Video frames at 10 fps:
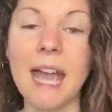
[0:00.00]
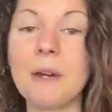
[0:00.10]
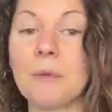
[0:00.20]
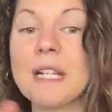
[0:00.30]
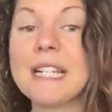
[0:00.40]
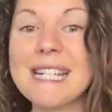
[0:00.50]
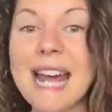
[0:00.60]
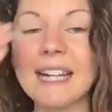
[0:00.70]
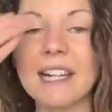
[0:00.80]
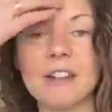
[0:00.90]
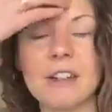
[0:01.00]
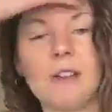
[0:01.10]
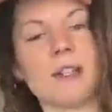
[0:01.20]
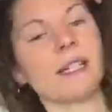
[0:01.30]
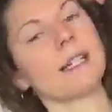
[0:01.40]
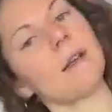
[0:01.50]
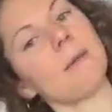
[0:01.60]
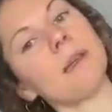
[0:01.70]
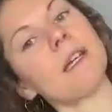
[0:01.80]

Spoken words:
and resetting your nervous system.